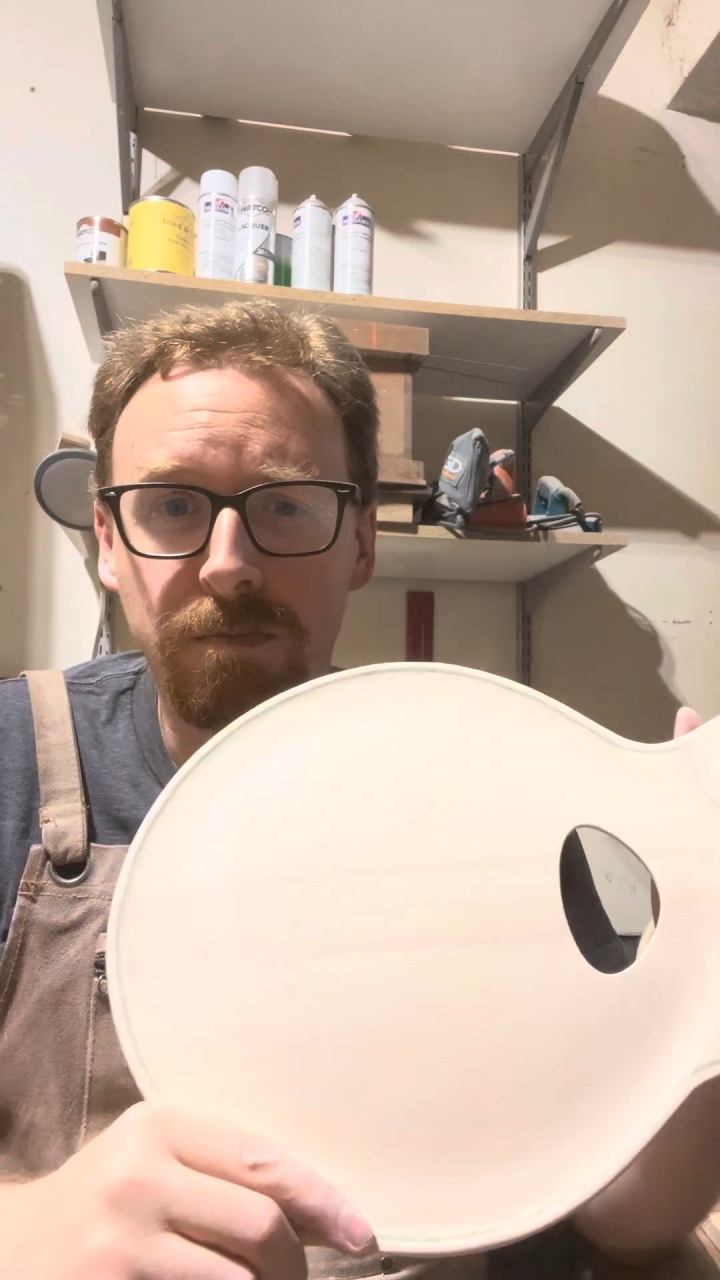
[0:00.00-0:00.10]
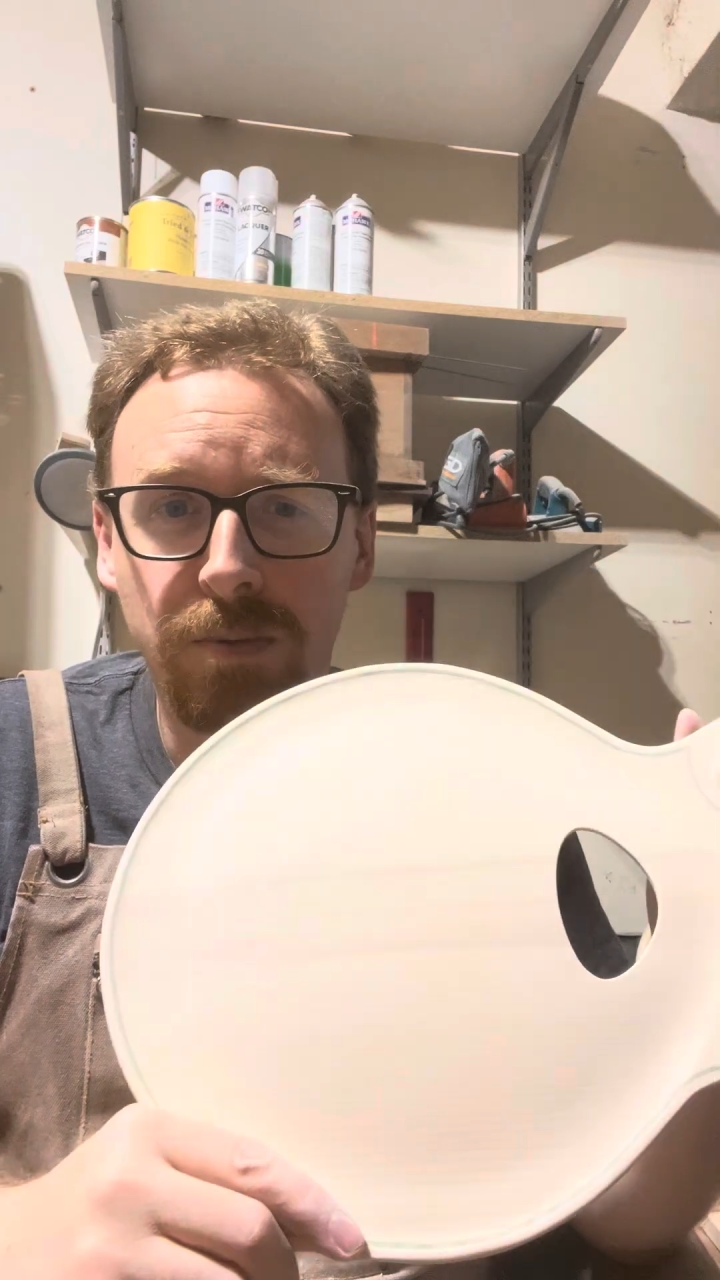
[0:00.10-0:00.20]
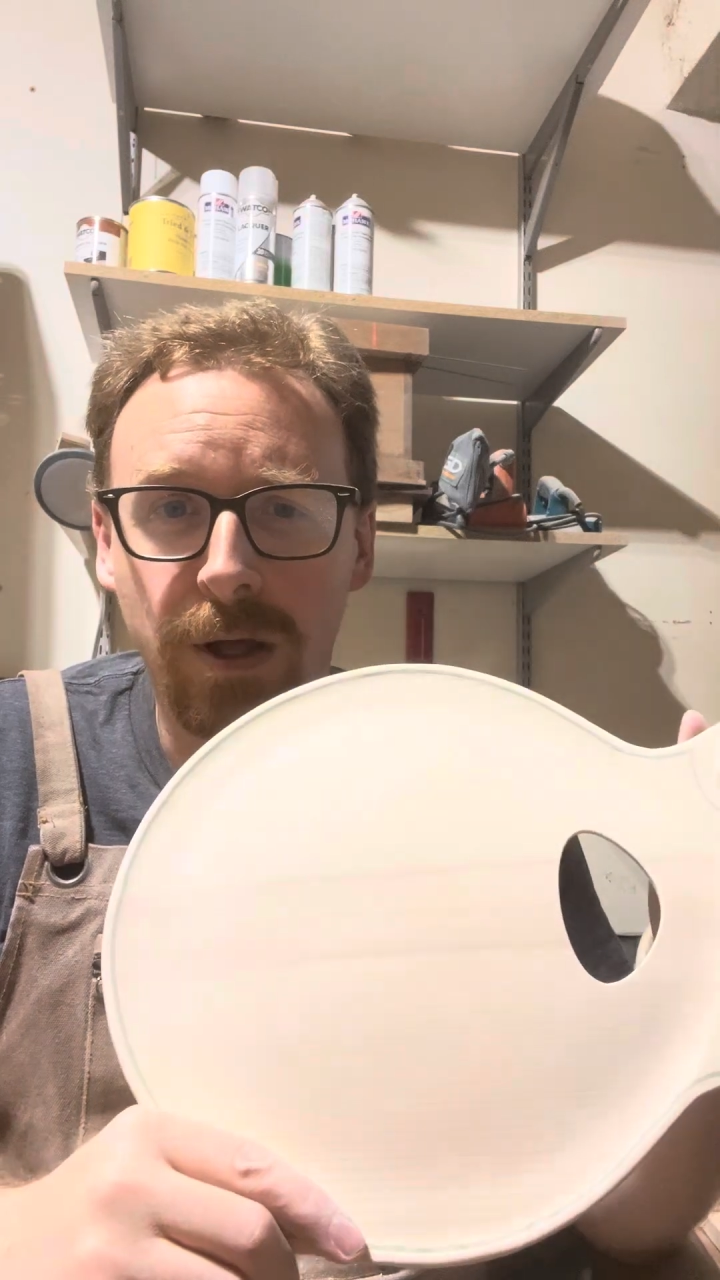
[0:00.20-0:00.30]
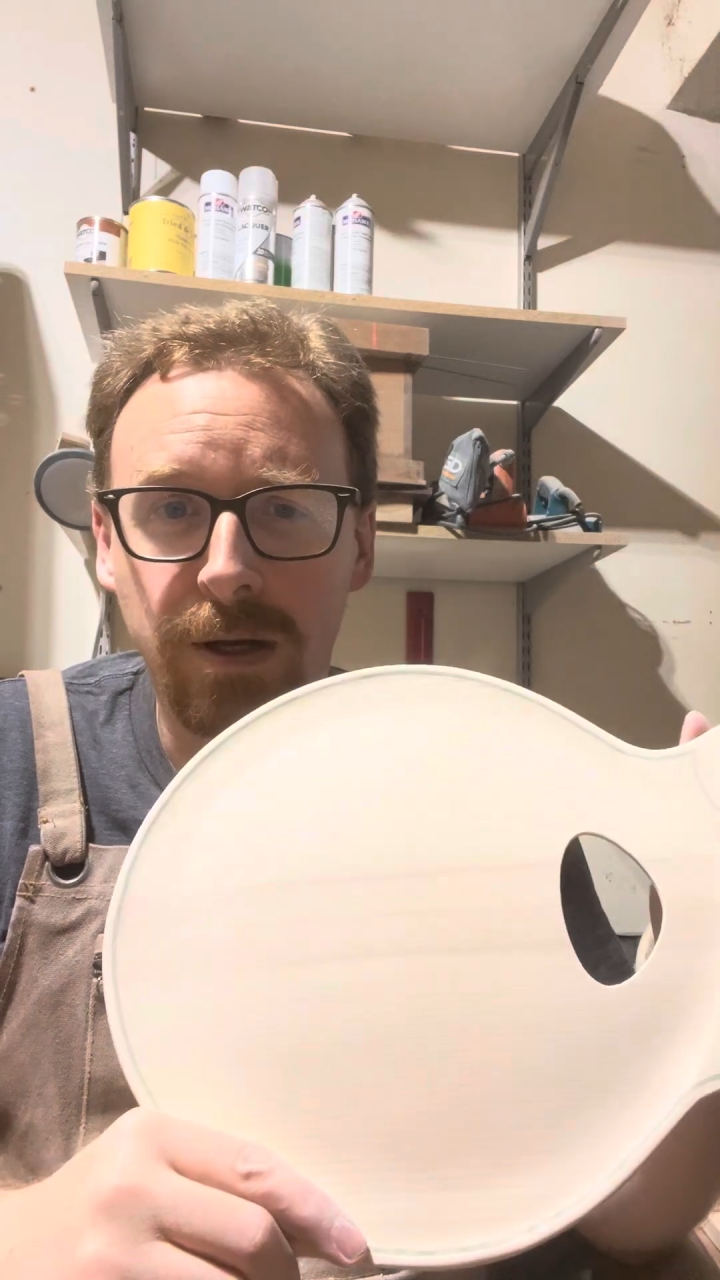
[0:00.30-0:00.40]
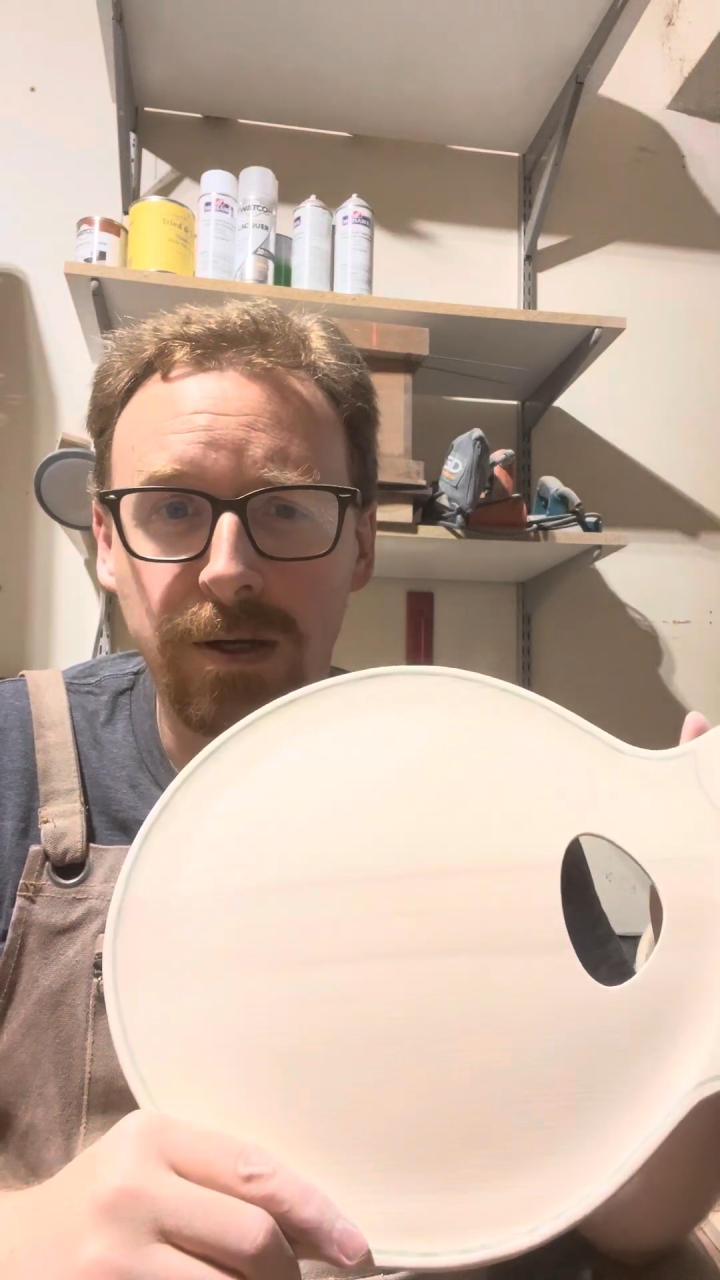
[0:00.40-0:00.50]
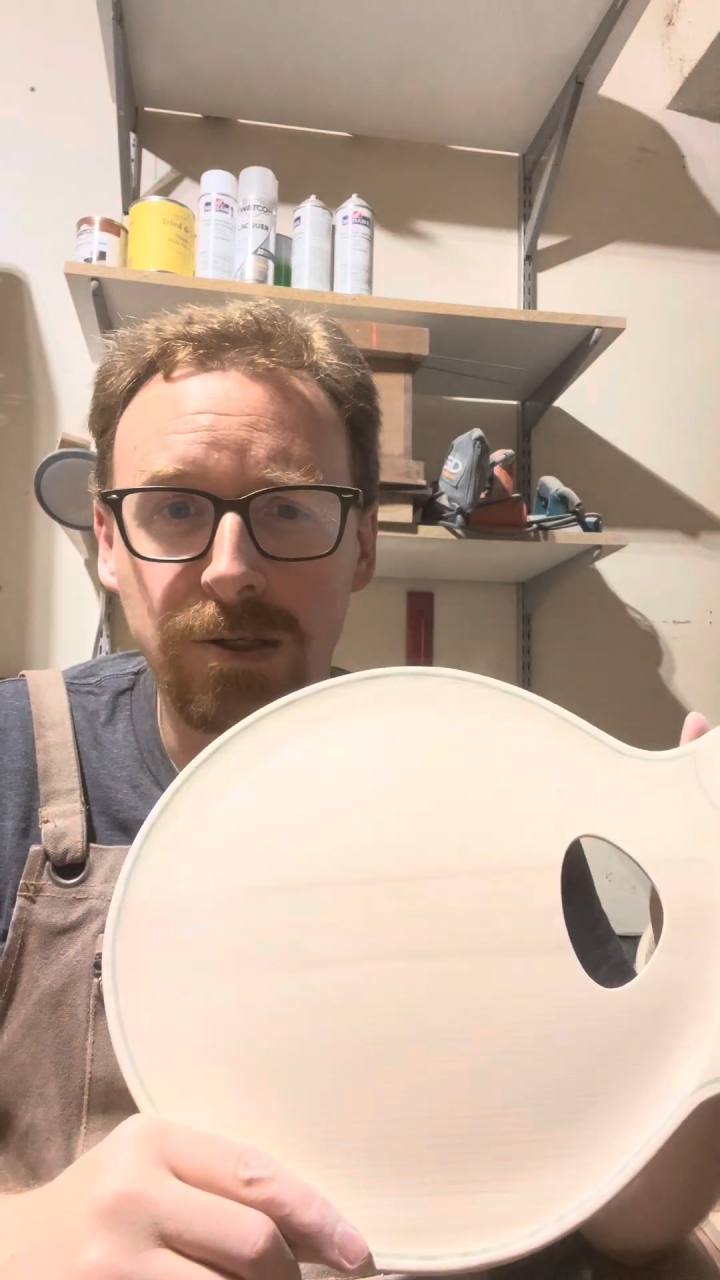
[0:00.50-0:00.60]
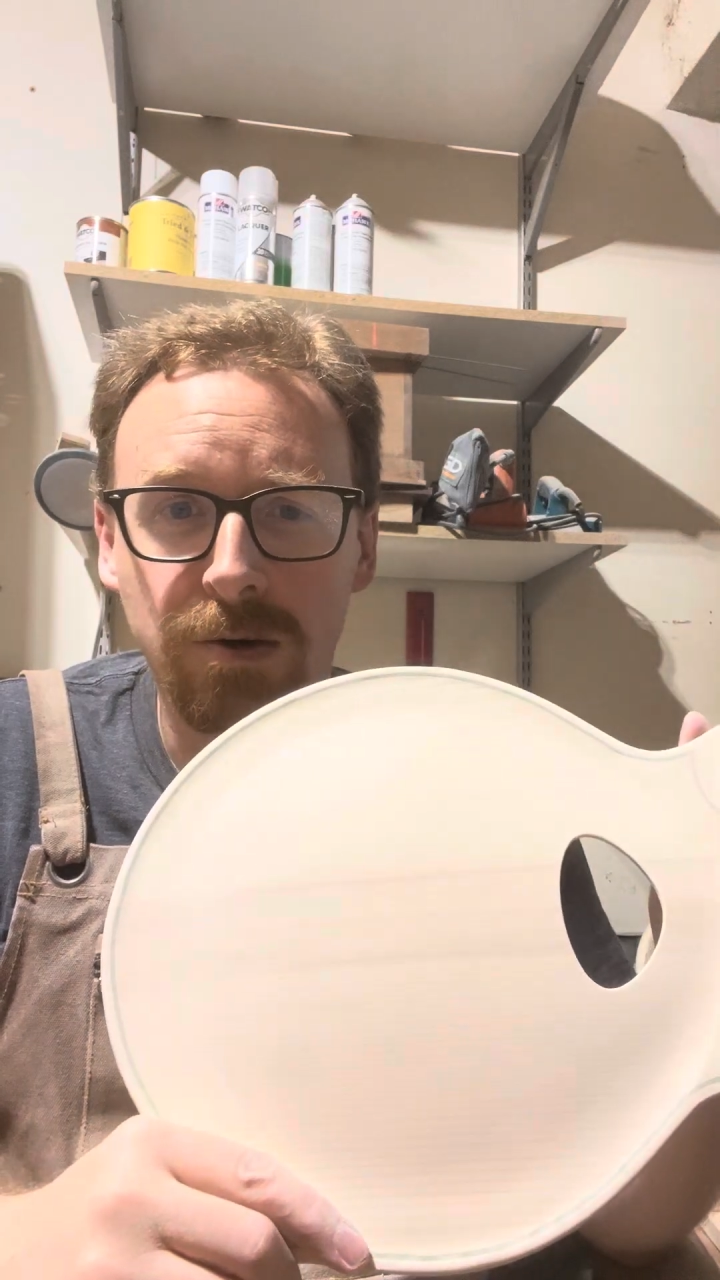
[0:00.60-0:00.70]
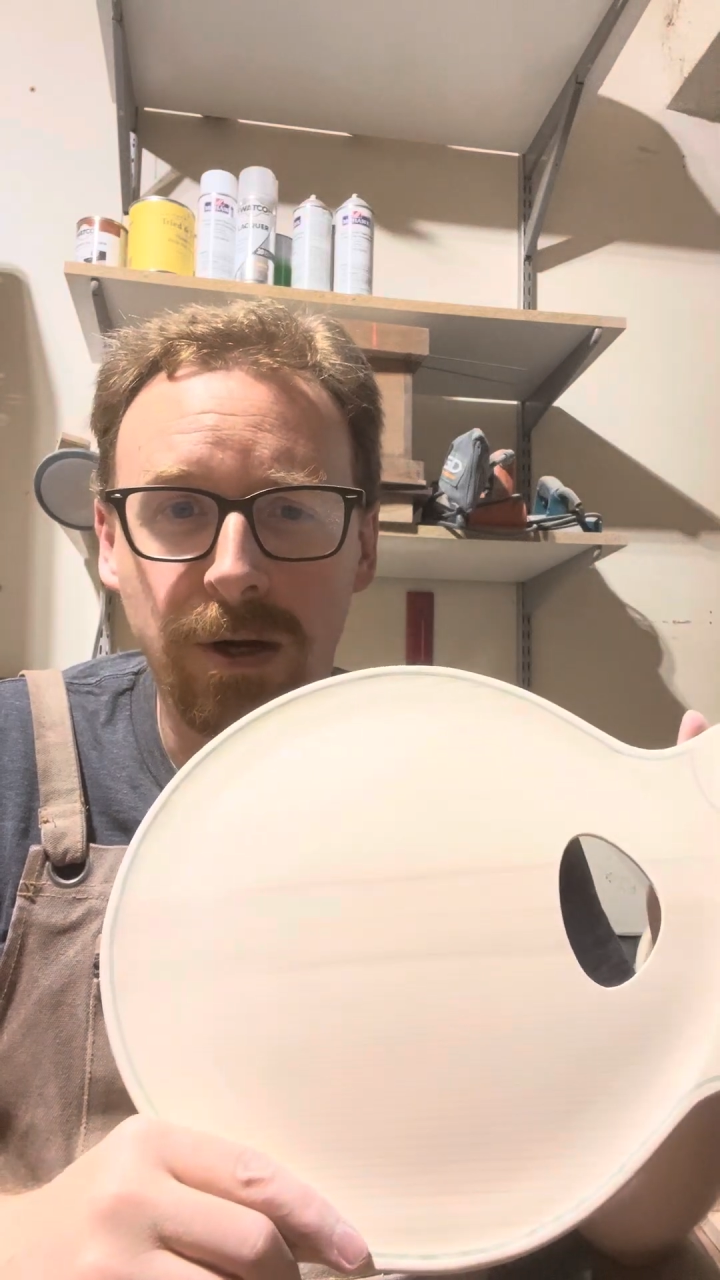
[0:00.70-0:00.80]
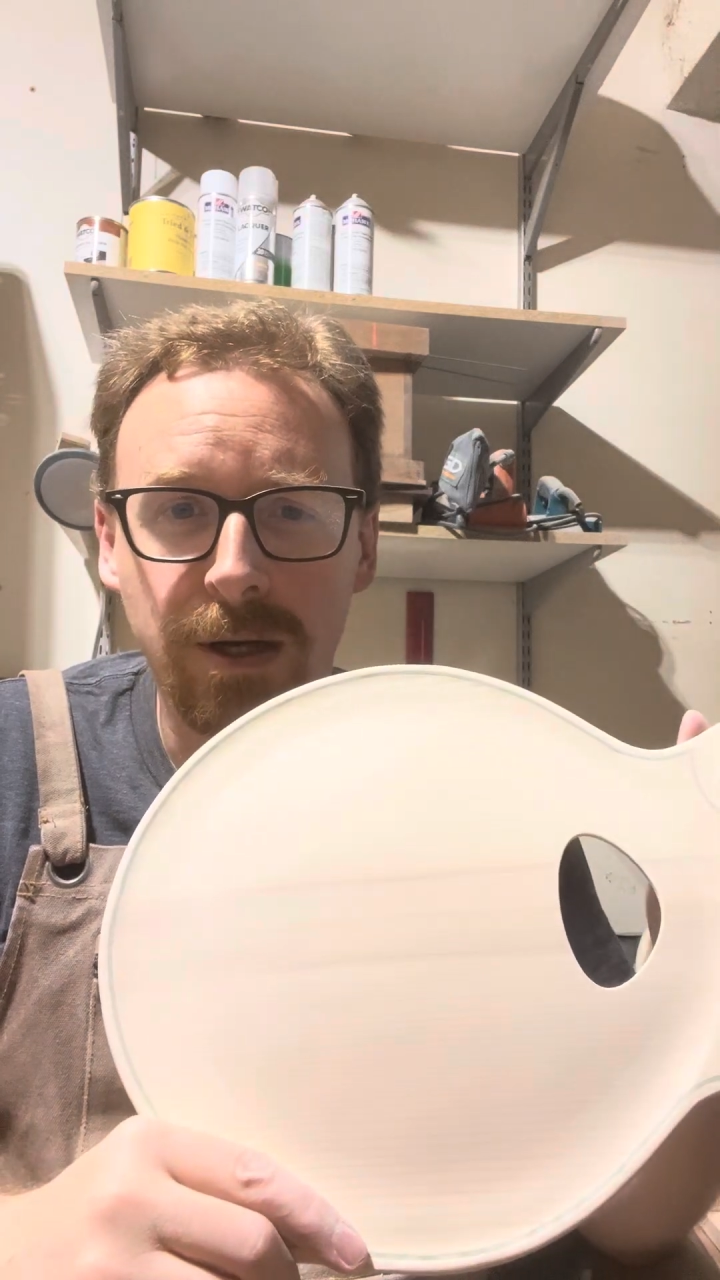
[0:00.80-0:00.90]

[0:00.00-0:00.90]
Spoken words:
plucking a string